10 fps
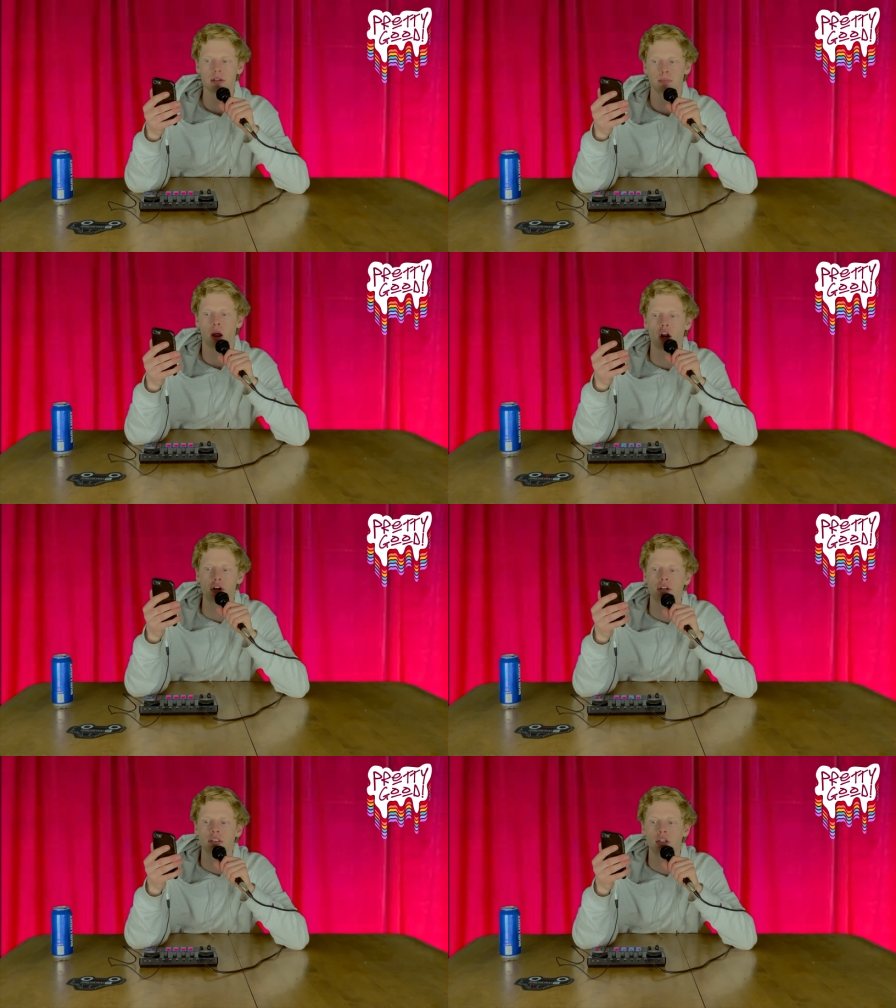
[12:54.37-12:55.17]

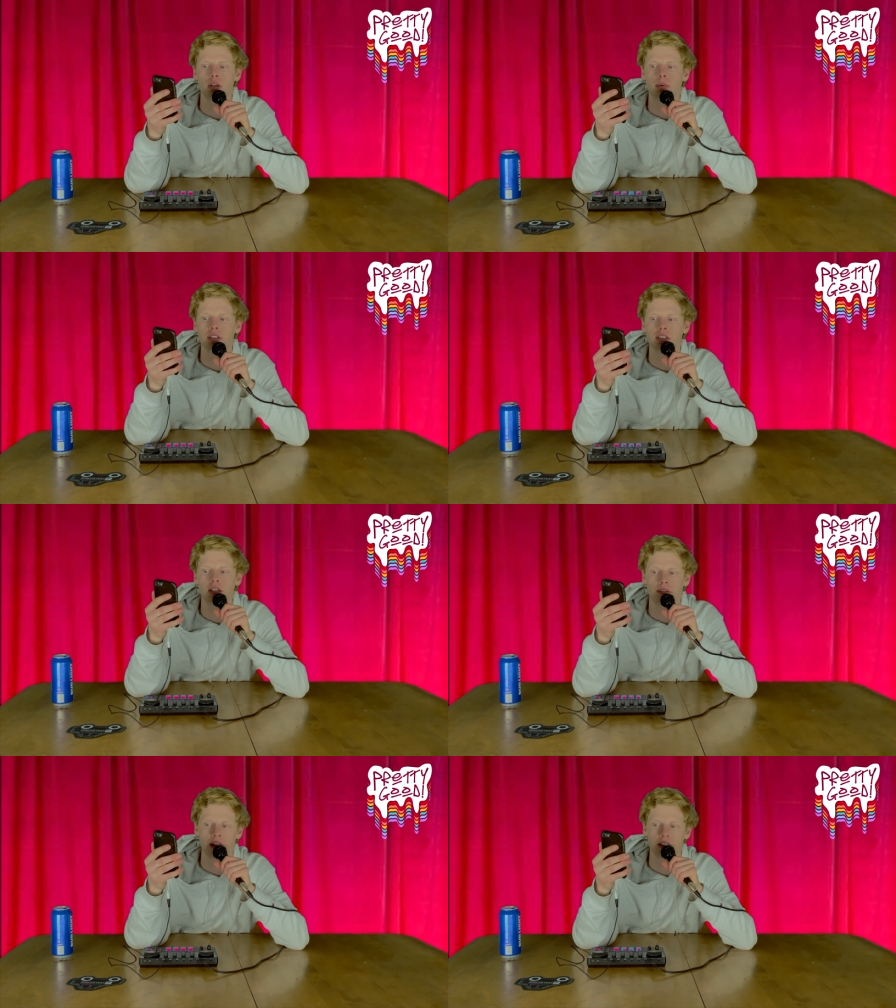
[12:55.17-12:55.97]
Partners who
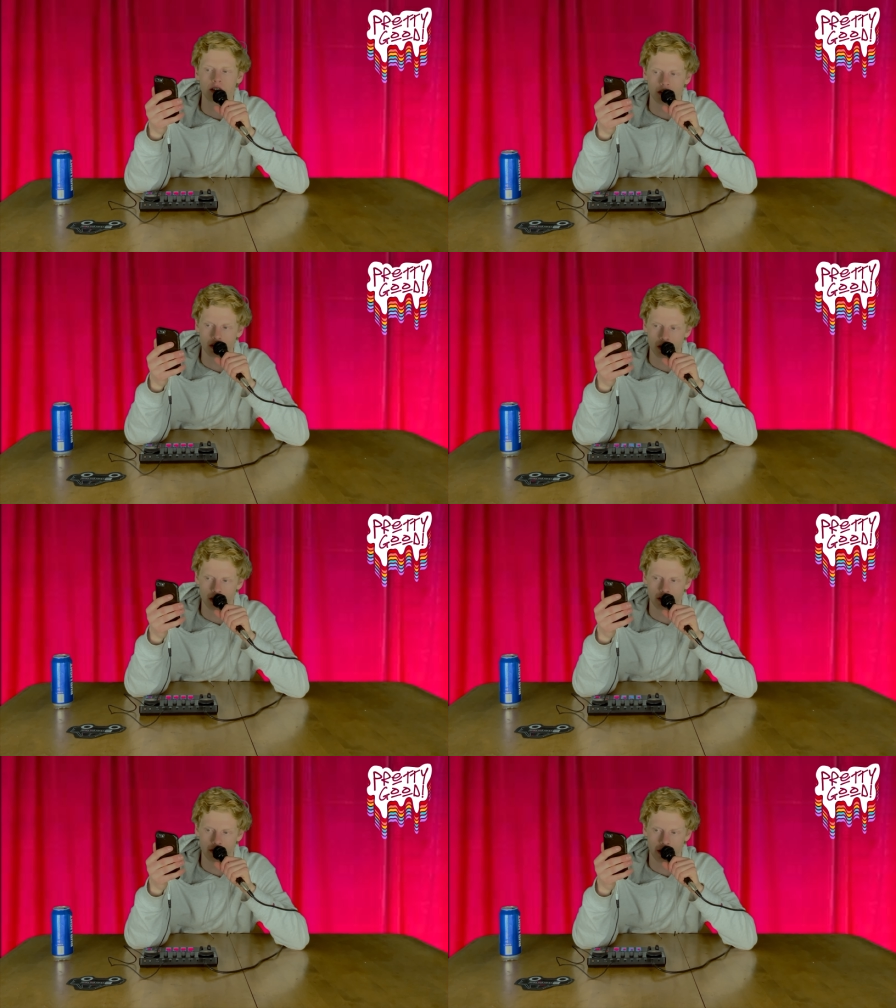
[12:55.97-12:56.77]
perceive less
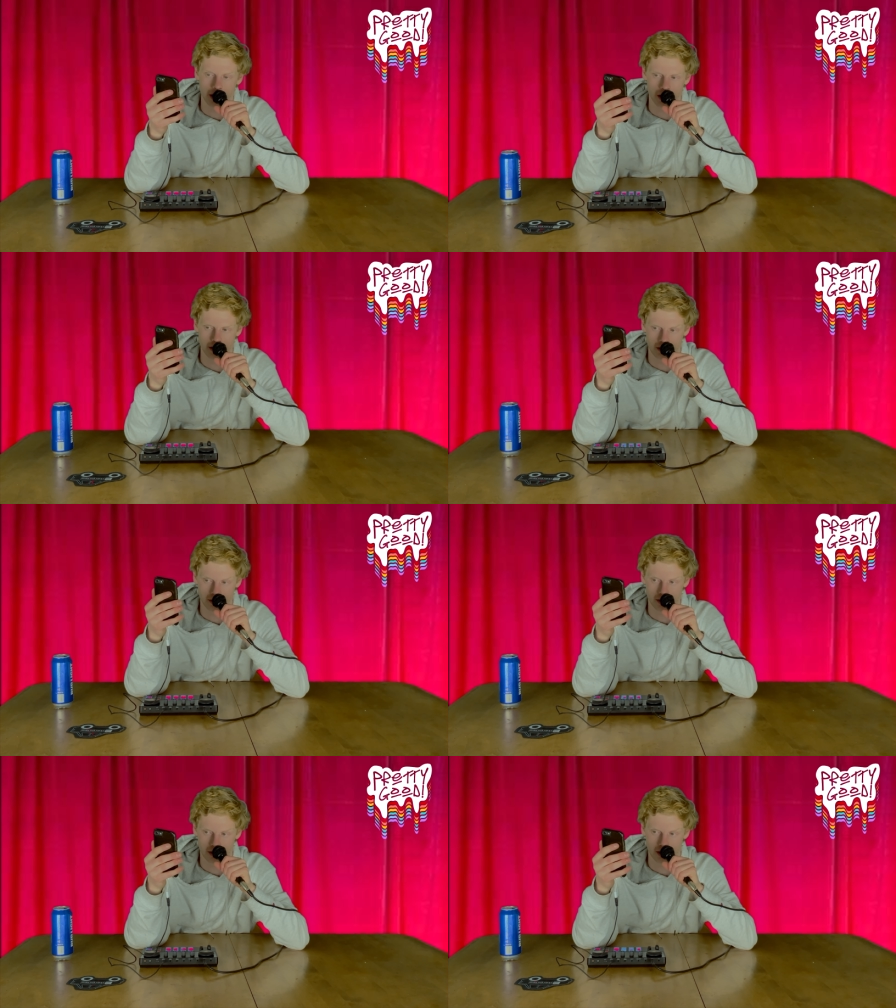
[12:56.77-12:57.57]
constructive
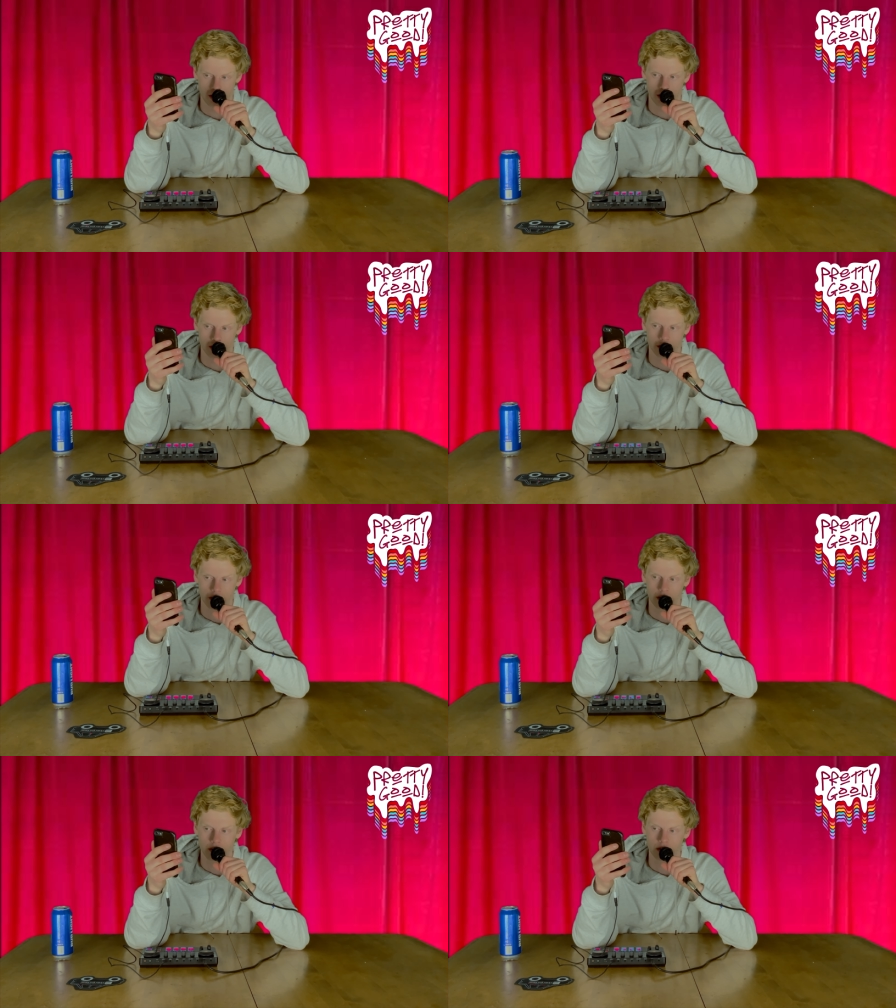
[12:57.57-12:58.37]
reactions to their
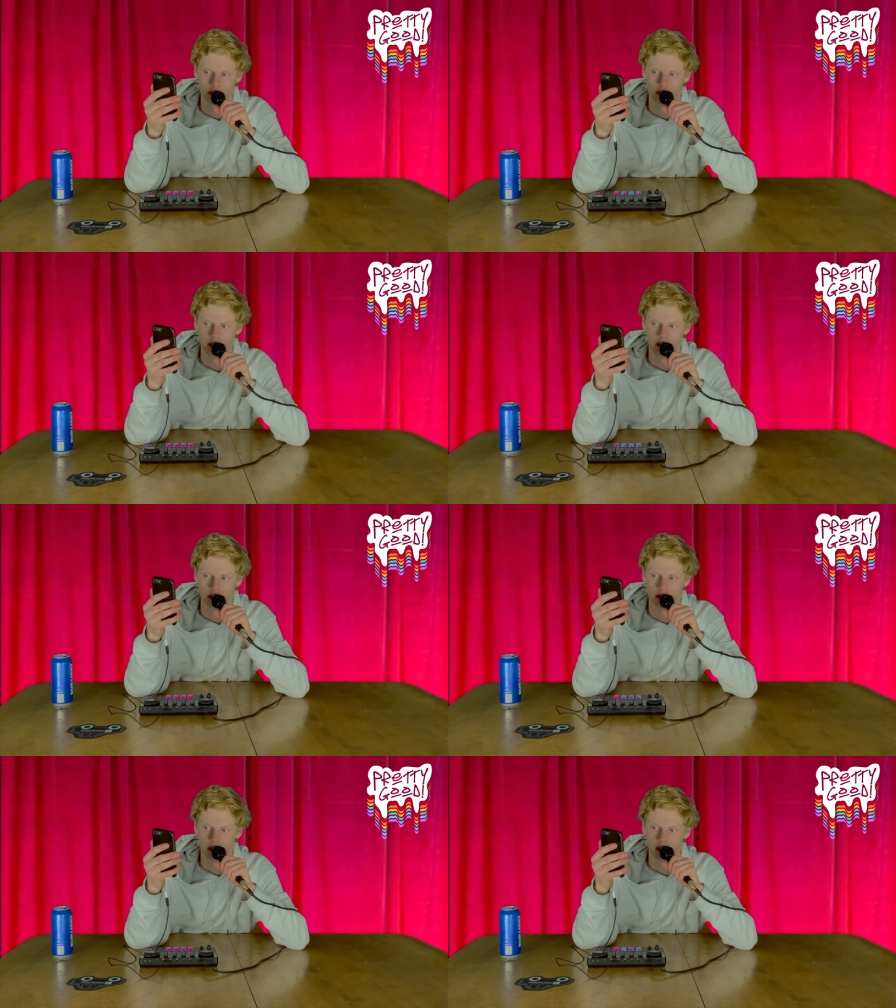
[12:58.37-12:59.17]
good news
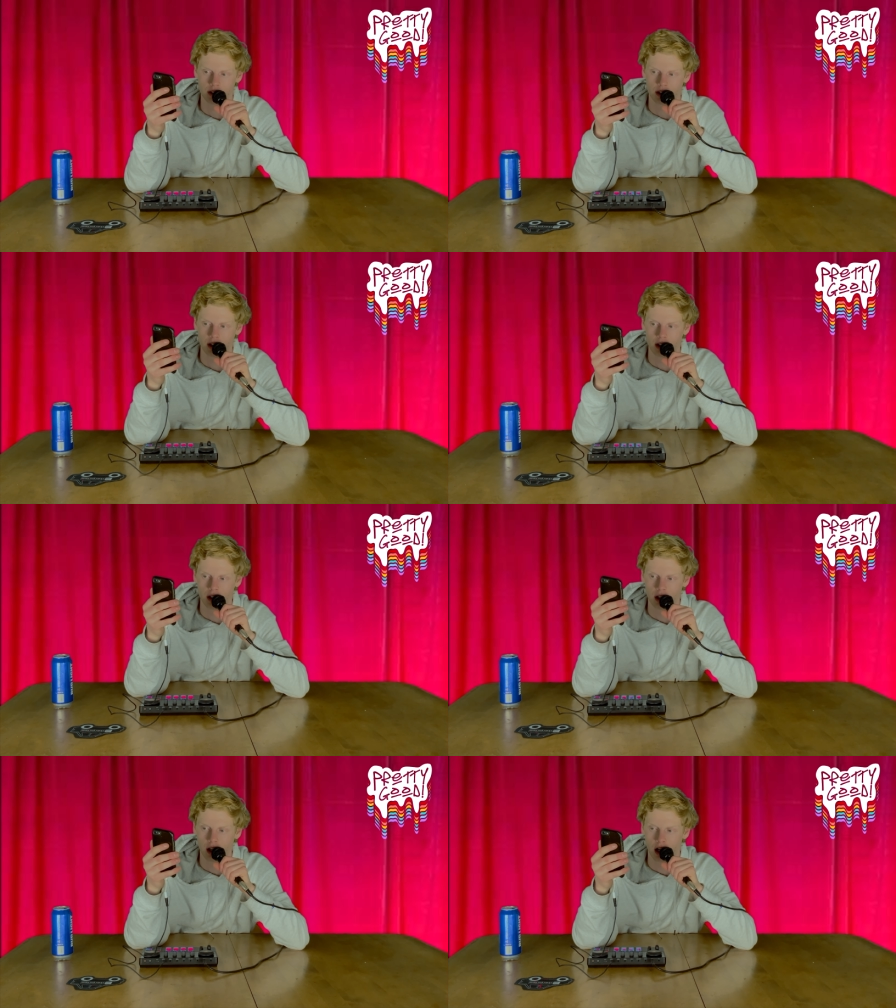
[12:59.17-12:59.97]
disclosures
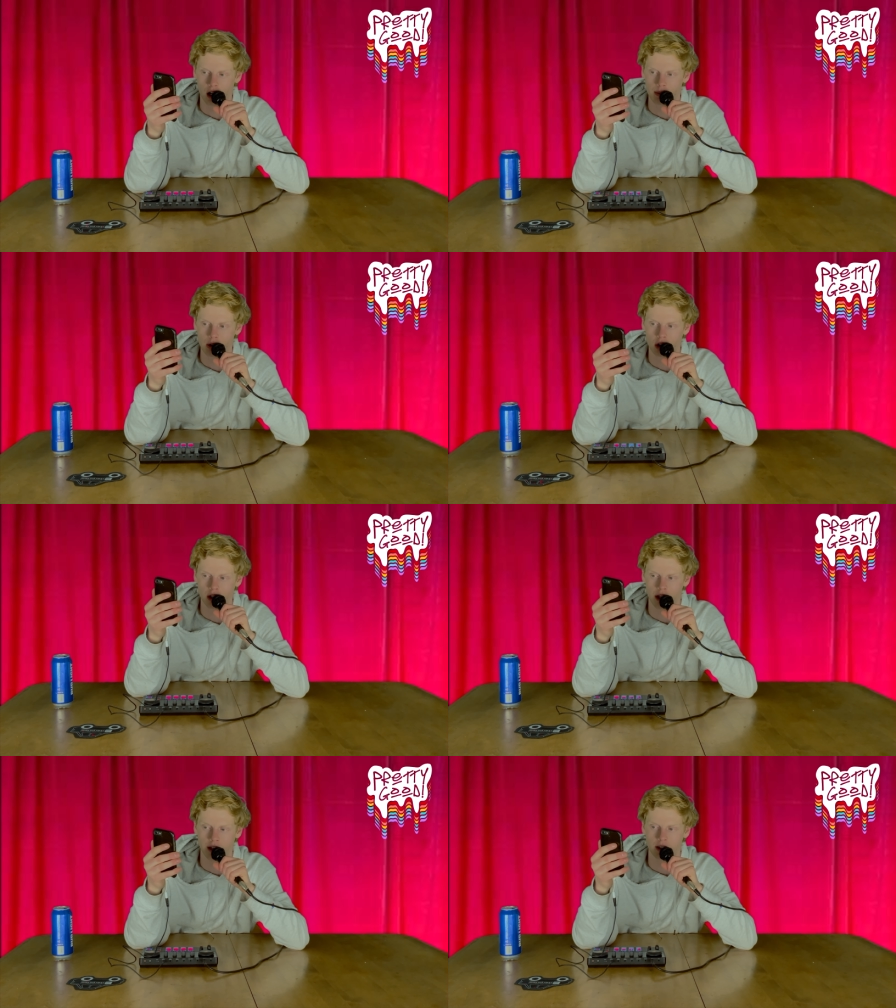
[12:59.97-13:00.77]
are more
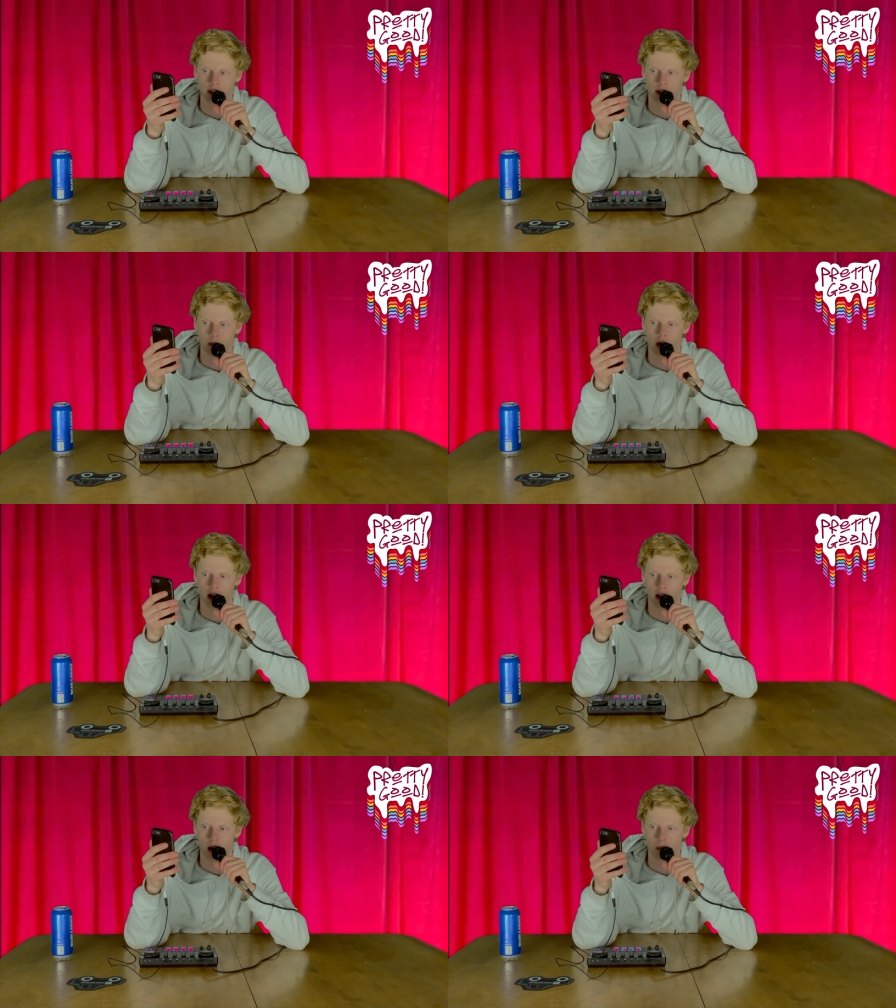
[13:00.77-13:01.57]
likely to
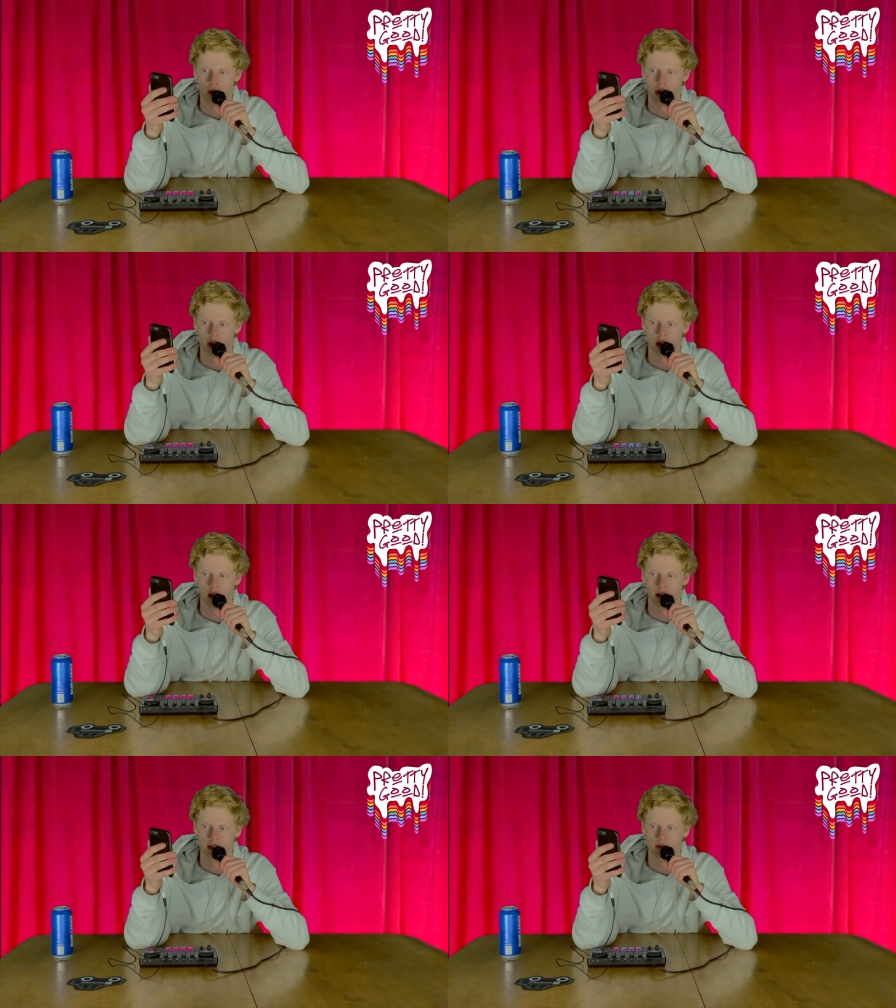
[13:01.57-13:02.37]
break up within the
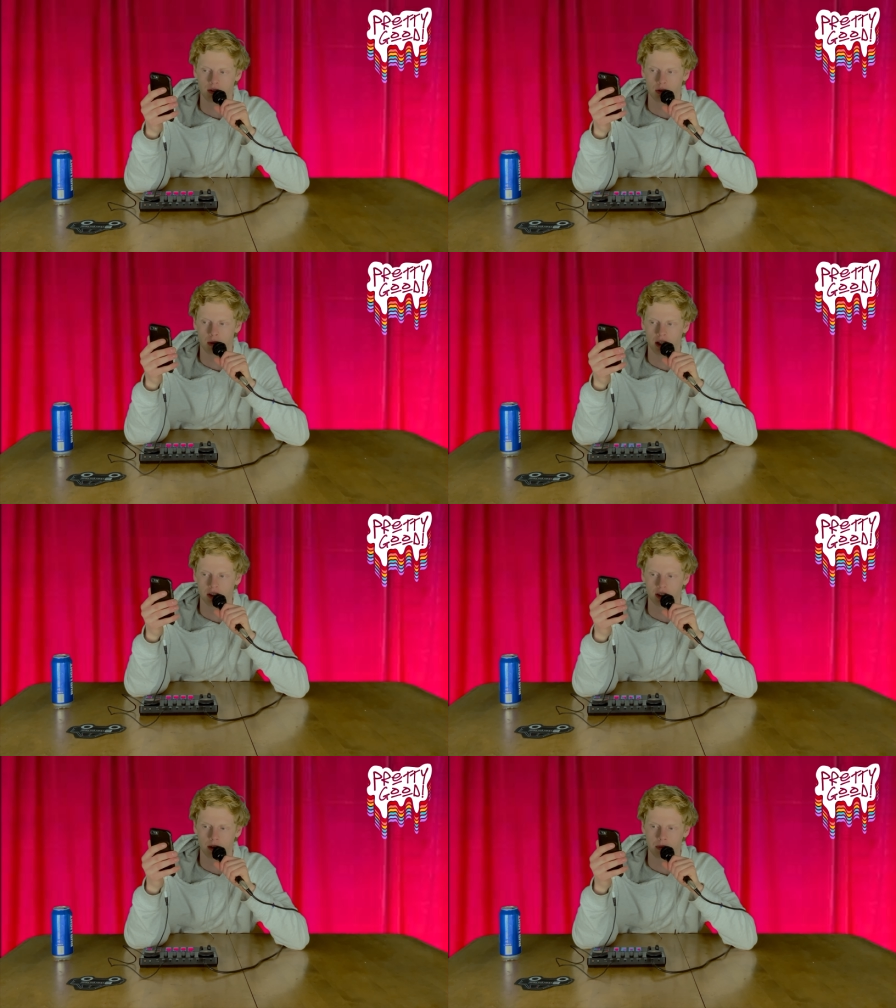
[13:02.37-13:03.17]
next few
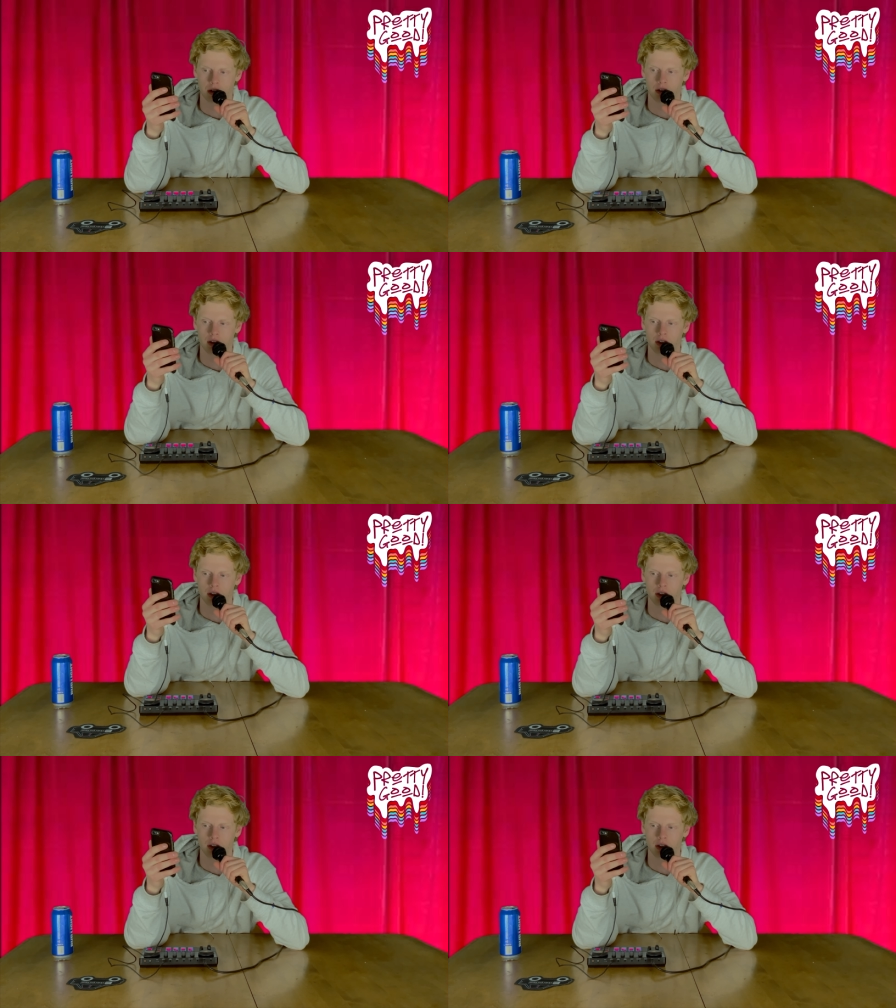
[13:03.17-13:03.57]
months compared to